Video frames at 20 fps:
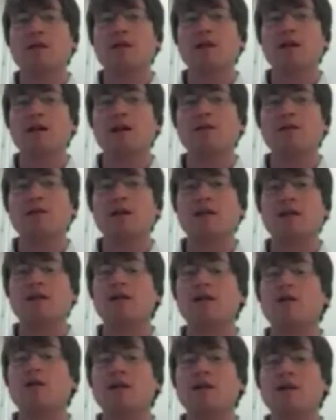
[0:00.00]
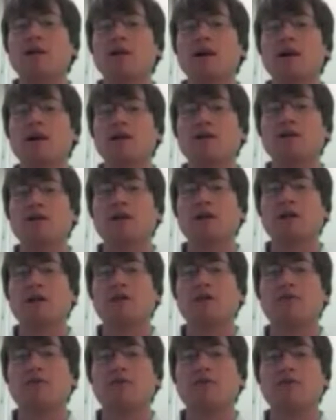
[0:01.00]
Some of the guys at the local lodge that
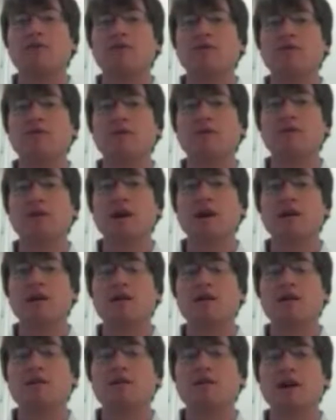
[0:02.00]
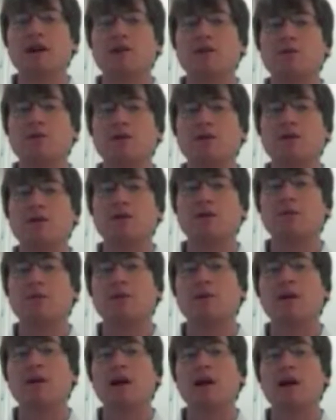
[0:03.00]
I've stayed in touch with a
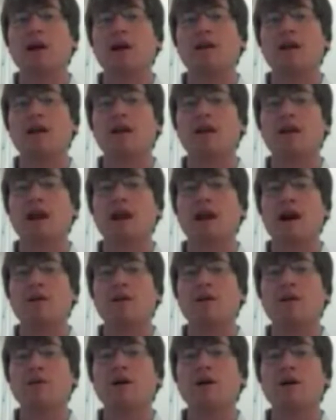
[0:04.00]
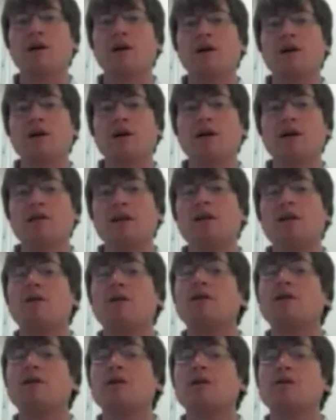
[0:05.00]
little bit, and then now
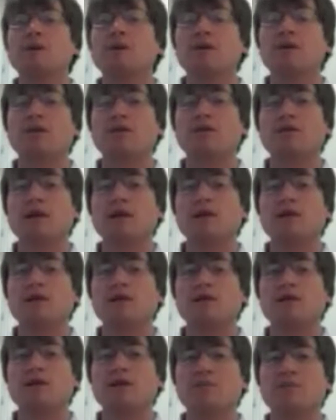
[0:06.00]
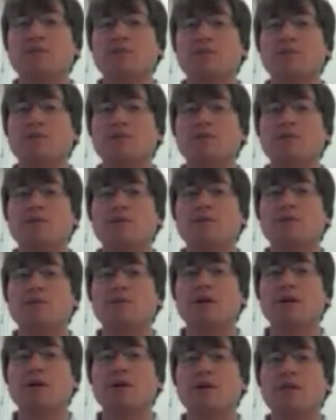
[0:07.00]
continuing to build those relationships
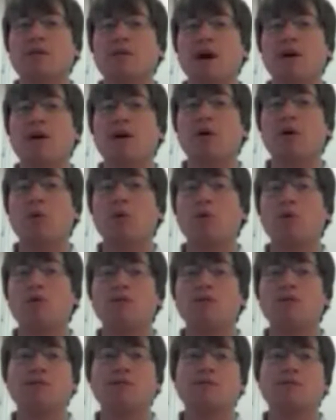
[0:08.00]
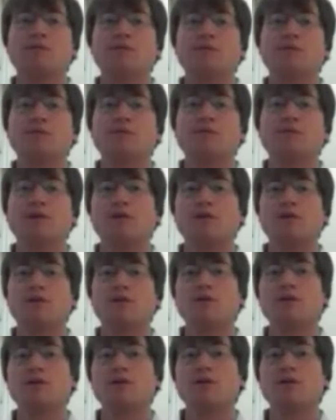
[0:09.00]
through my own
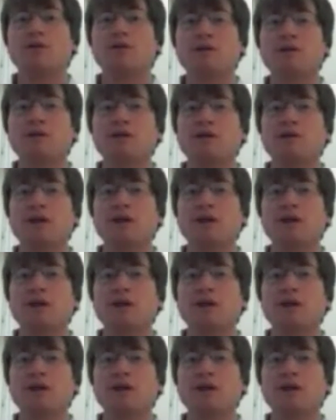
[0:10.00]
contributions and